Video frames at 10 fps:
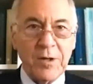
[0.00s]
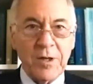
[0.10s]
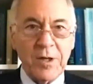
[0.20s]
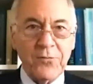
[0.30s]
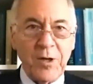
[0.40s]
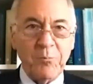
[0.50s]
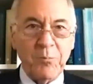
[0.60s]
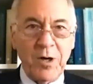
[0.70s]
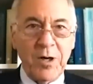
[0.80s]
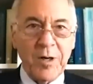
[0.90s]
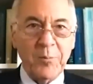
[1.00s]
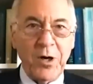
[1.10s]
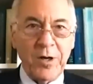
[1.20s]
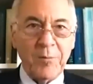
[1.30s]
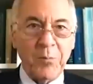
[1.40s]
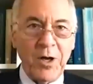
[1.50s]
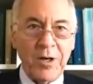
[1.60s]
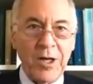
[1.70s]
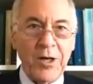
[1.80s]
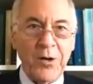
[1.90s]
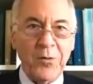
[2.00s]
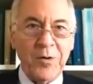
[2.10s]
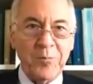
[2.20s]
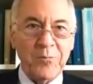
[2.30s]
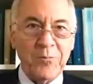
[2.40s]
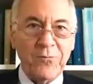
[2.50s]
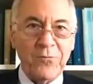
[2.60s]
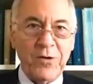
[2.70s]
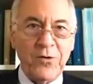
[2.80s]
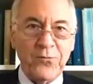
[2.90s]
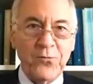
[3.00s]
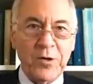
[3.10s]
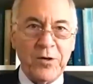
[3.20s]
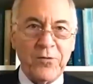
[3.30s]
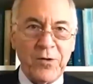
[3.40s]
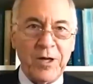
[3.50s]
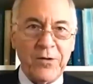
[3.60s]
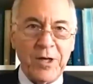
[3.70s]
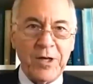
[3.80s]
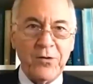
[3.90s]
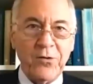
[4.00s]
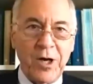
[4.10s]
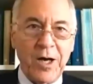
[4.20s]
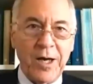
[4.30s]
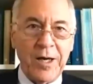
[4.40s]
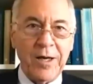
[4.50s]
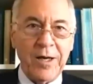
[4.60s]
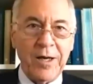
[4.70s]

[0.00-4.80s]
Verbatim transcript: if they bought bought bought low and found a fool to sell a thing too high,